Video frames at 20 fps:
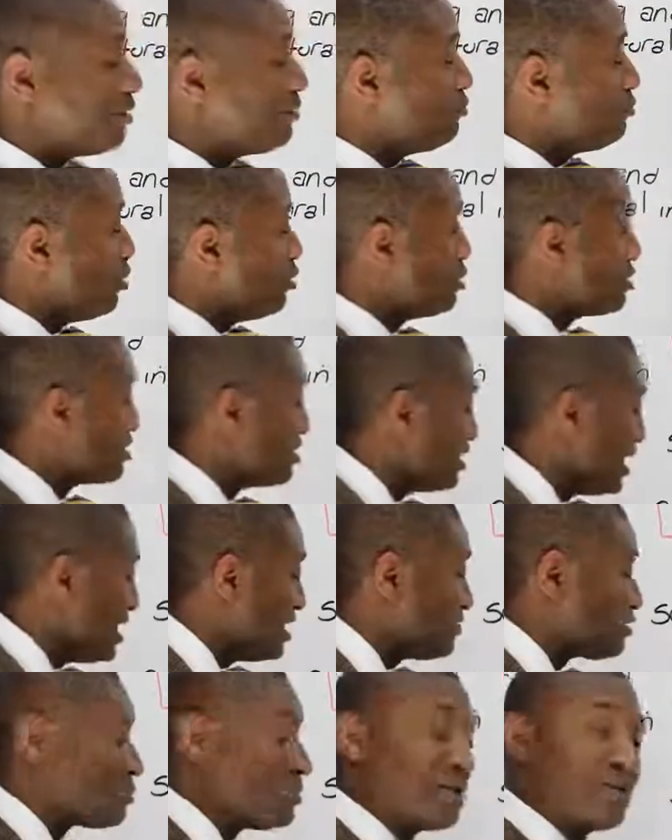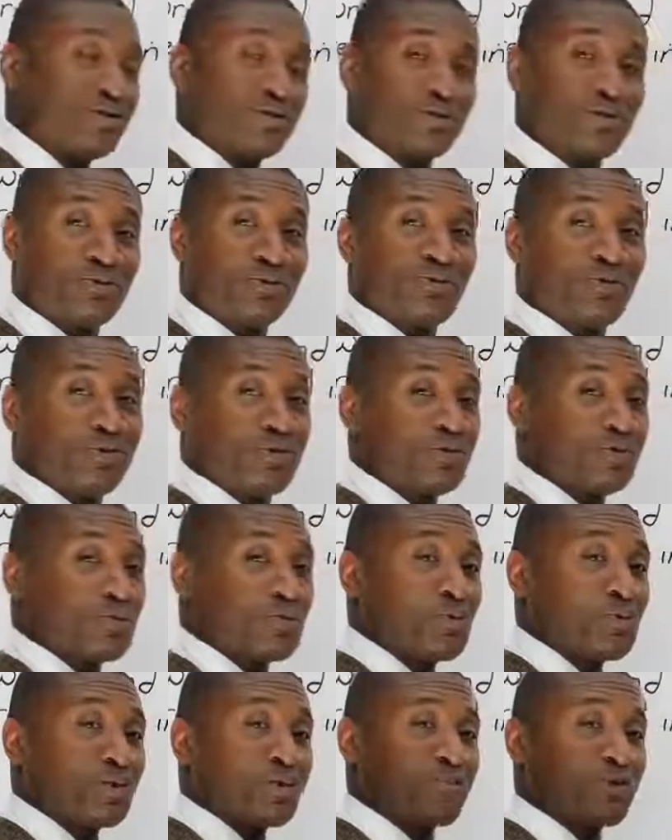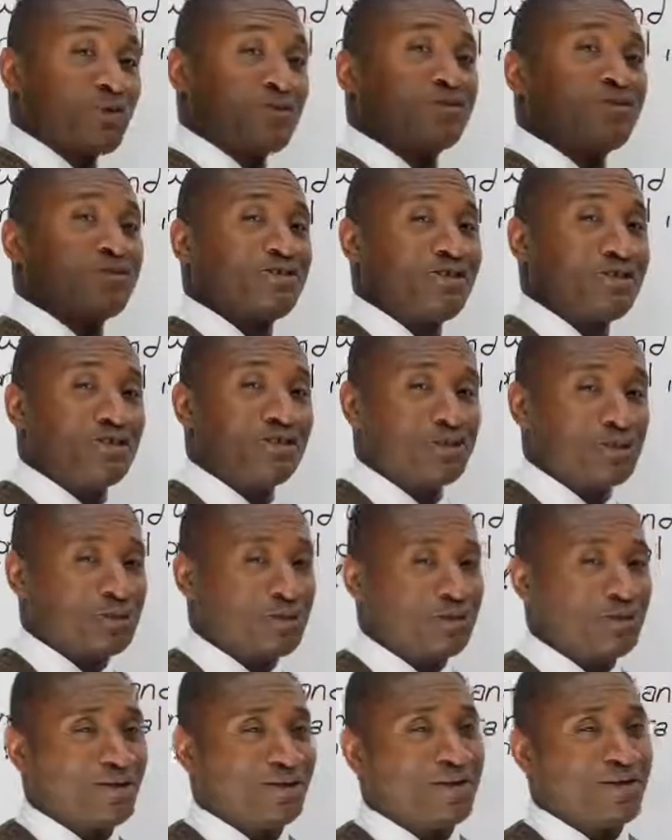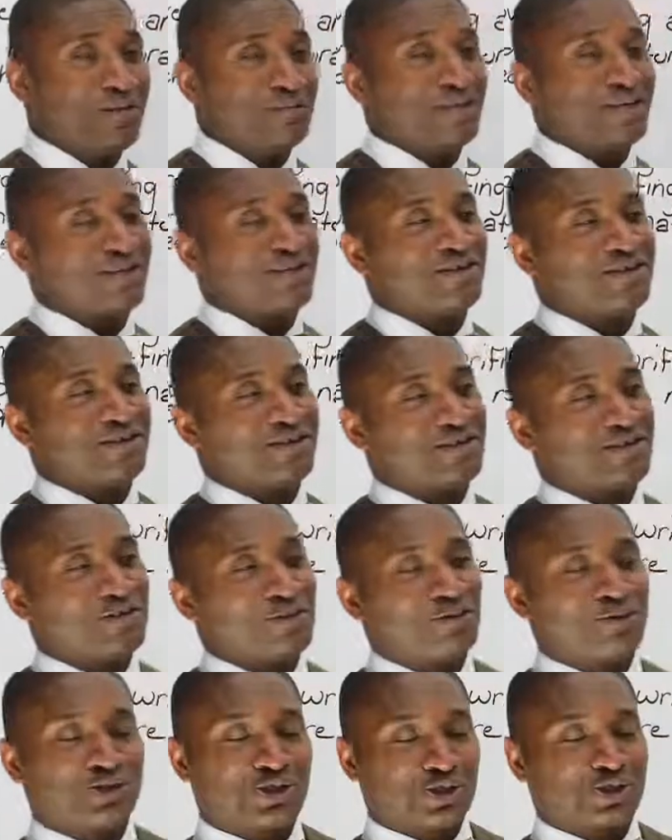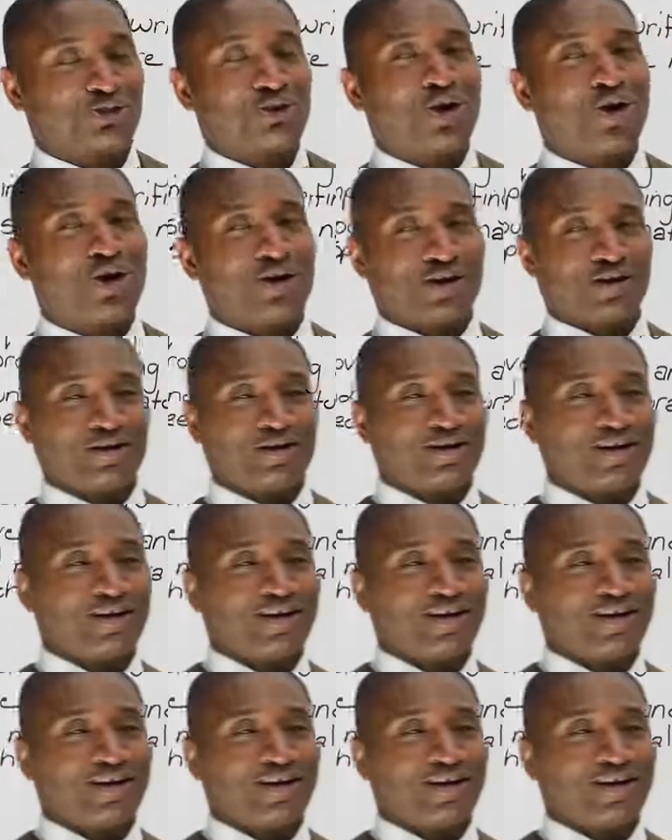Most native speakers don't even use the word I'm going to teach you because it's so strong.